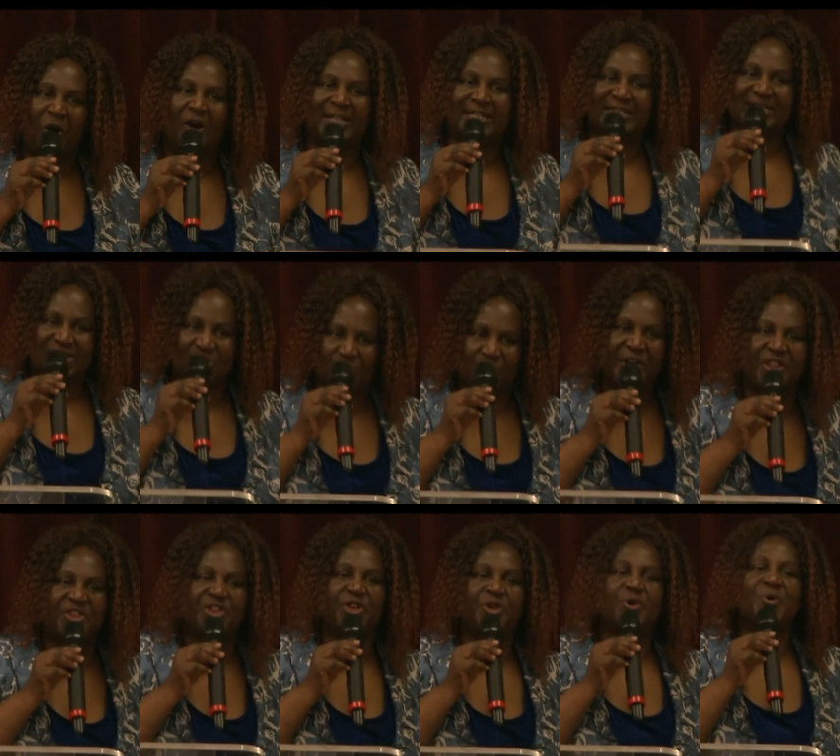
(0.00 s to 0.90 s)
God is
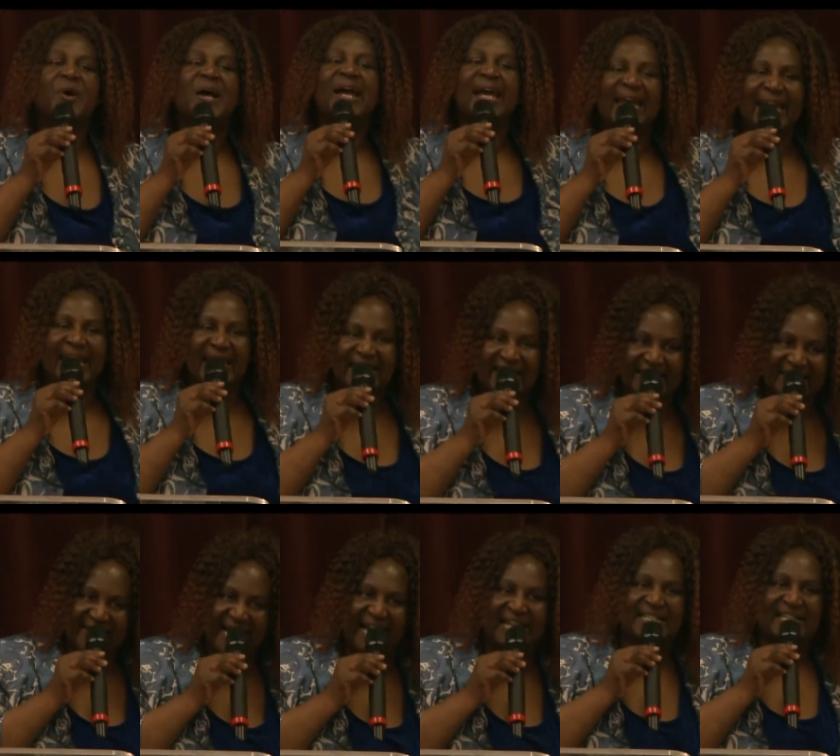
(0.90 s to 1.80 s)
with you
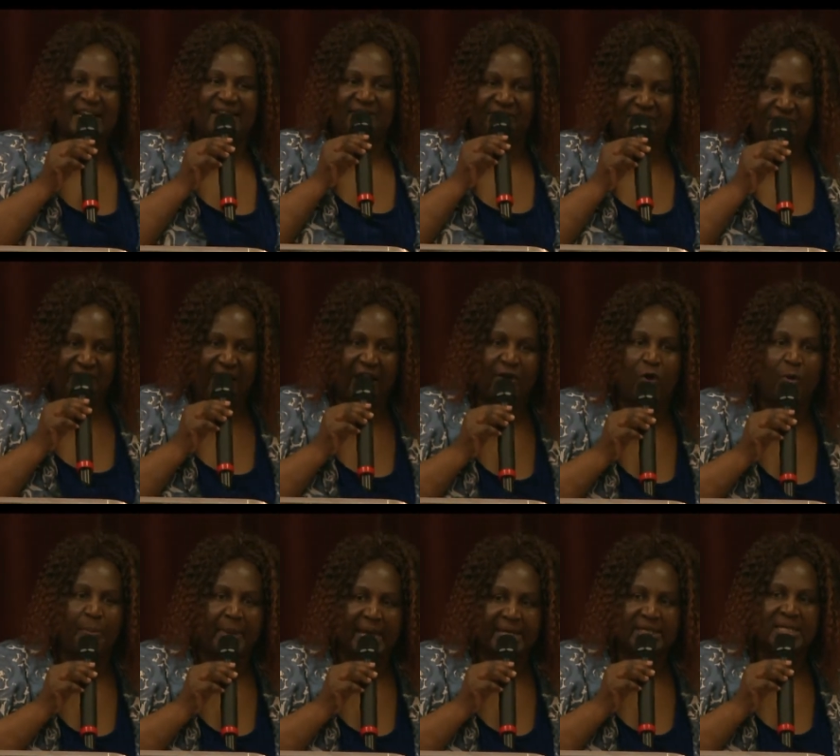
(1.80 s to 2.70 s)
in that
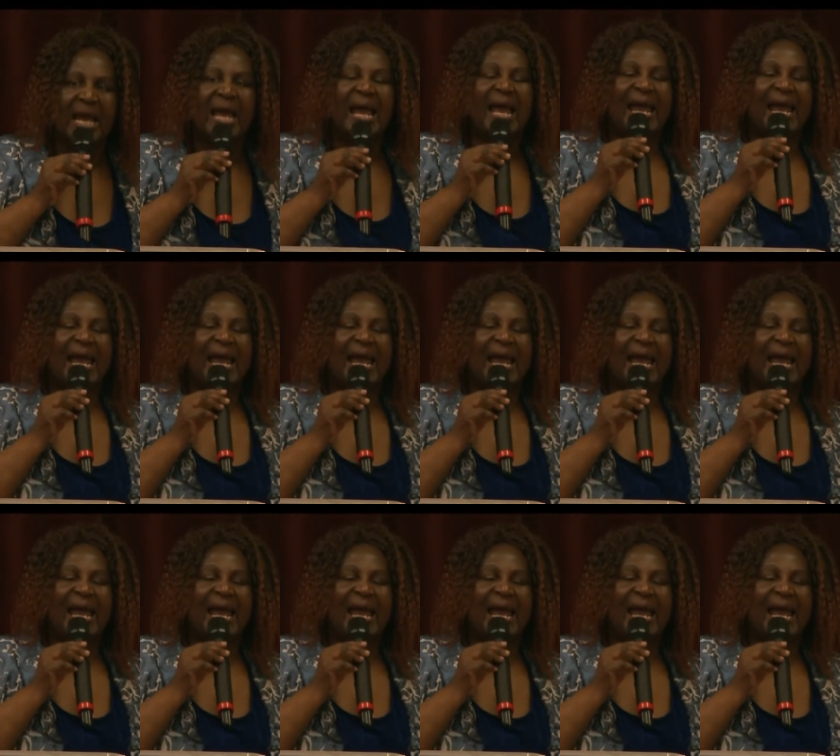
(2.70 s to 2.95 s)
environment.